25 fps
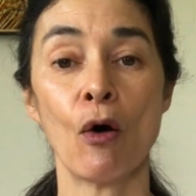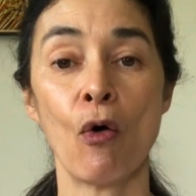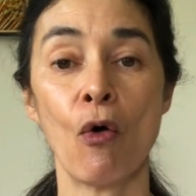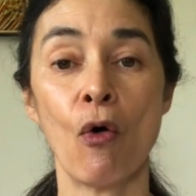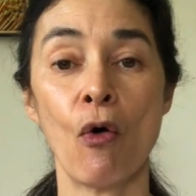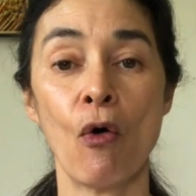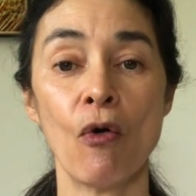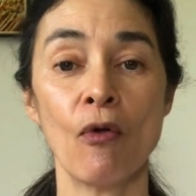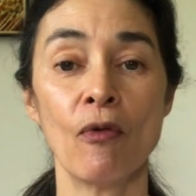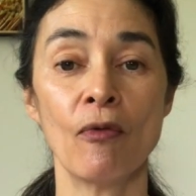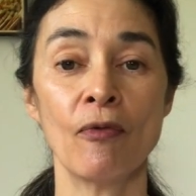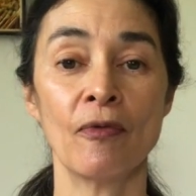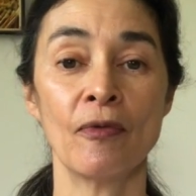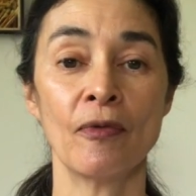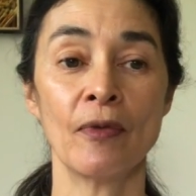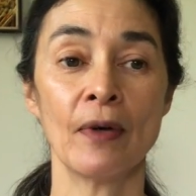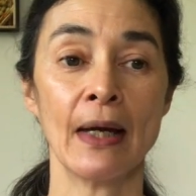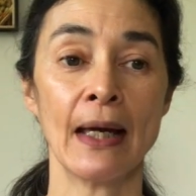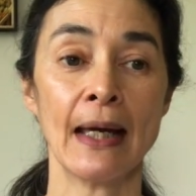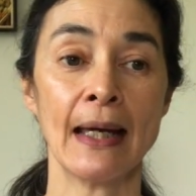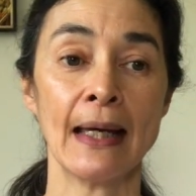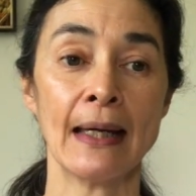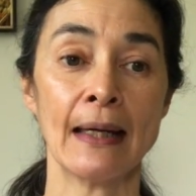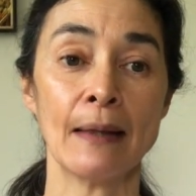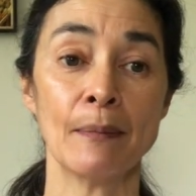of
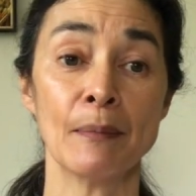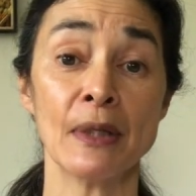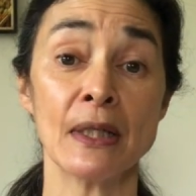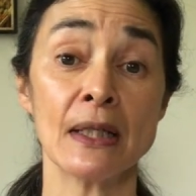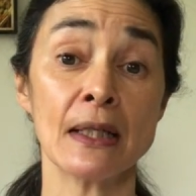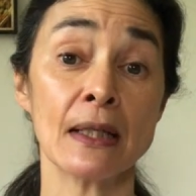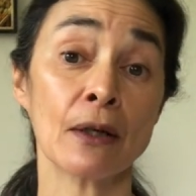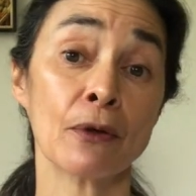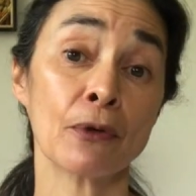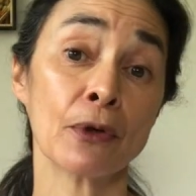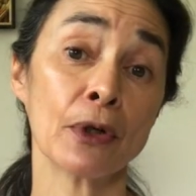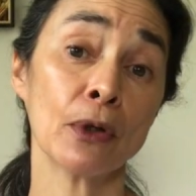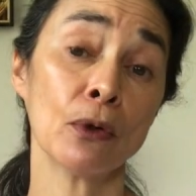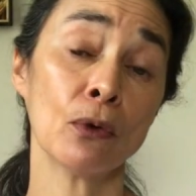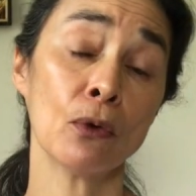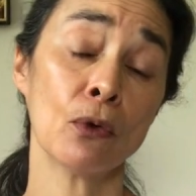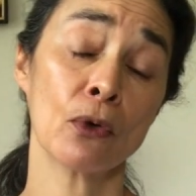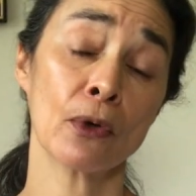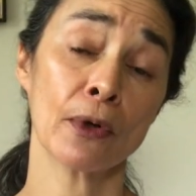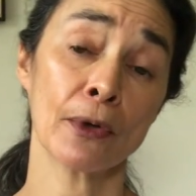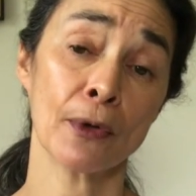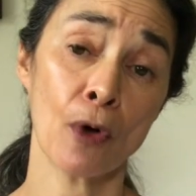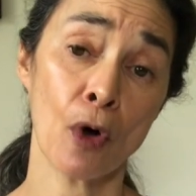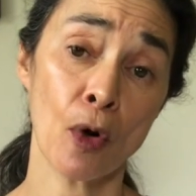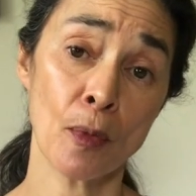a material or
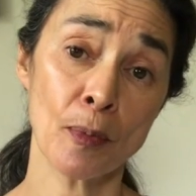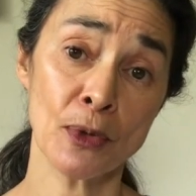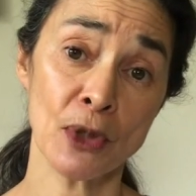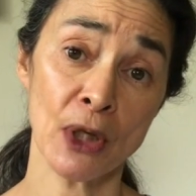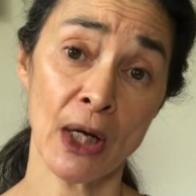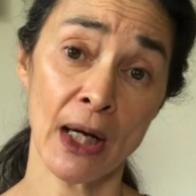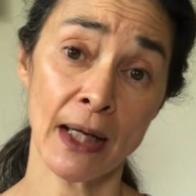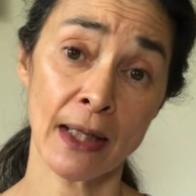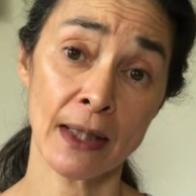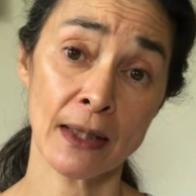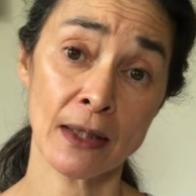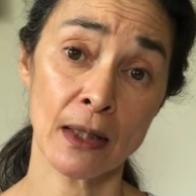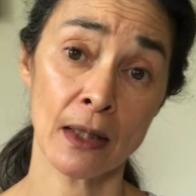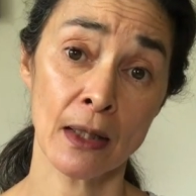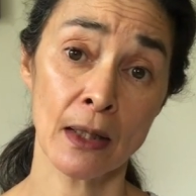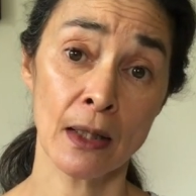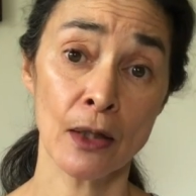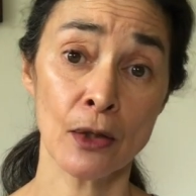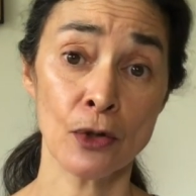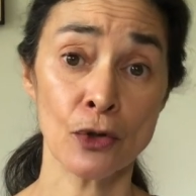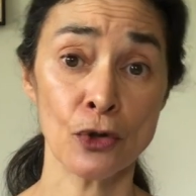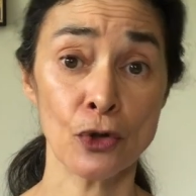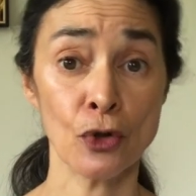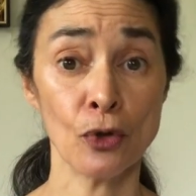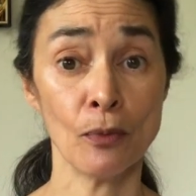an object
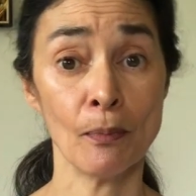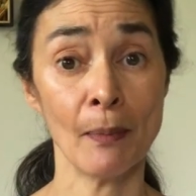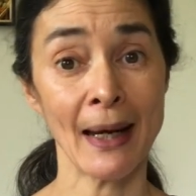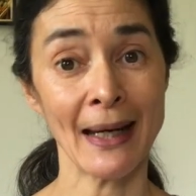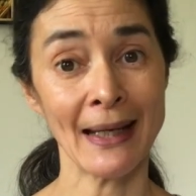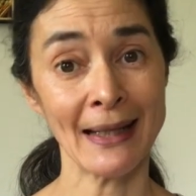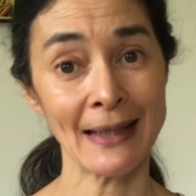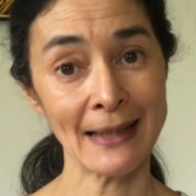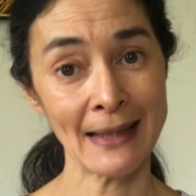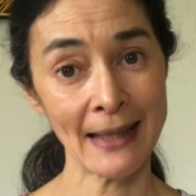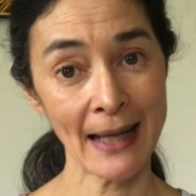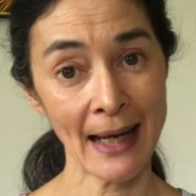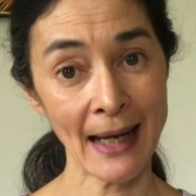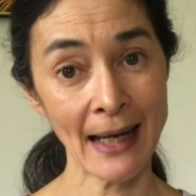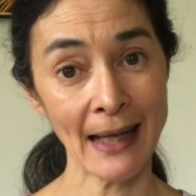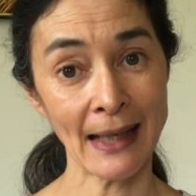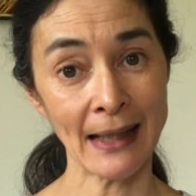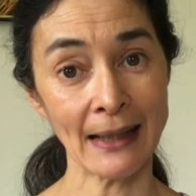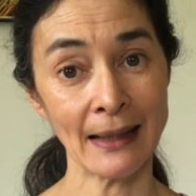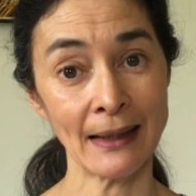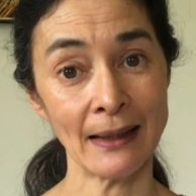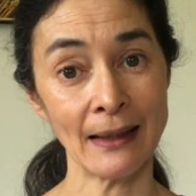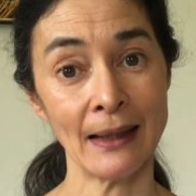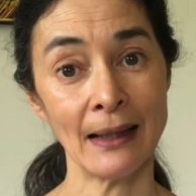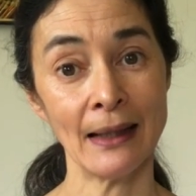to
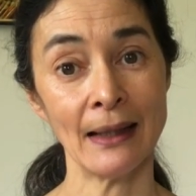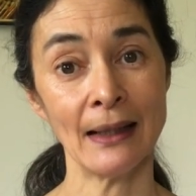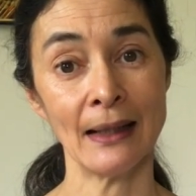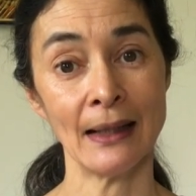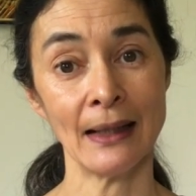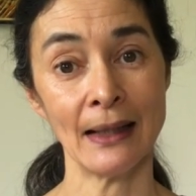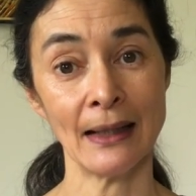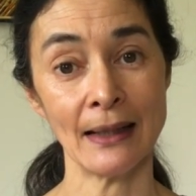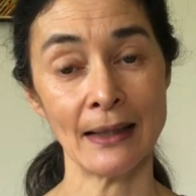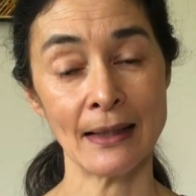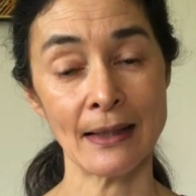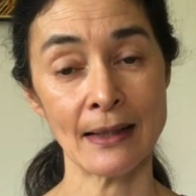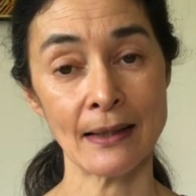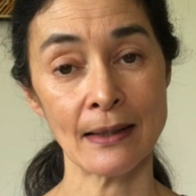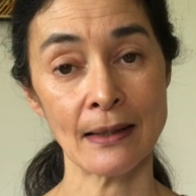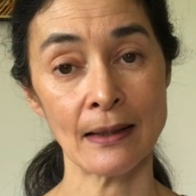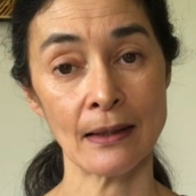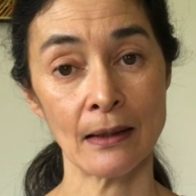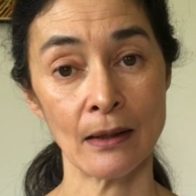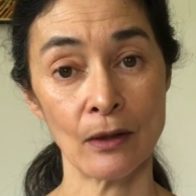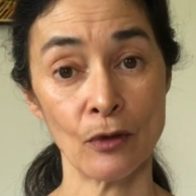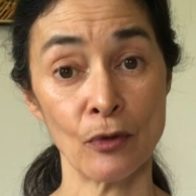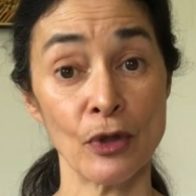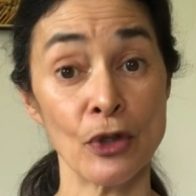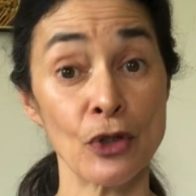maintain its
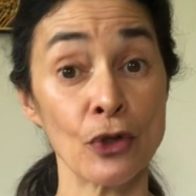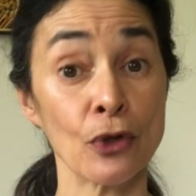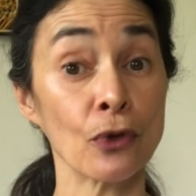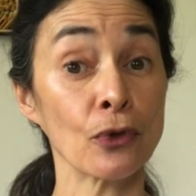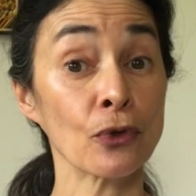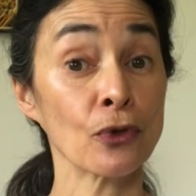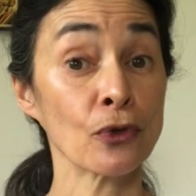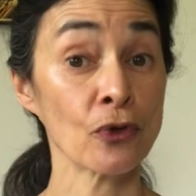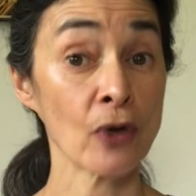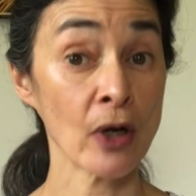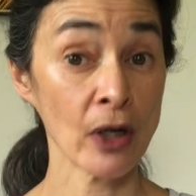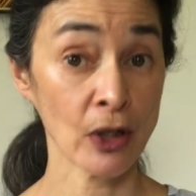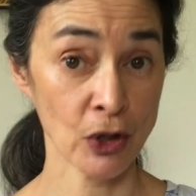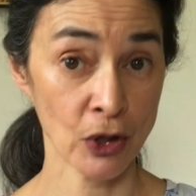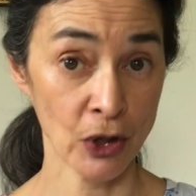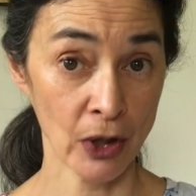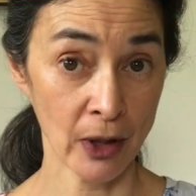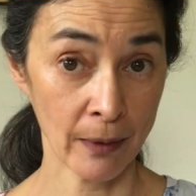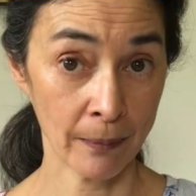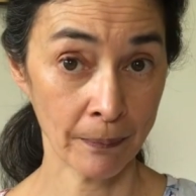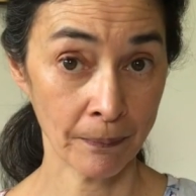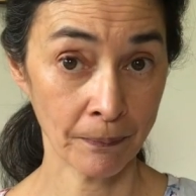original structure.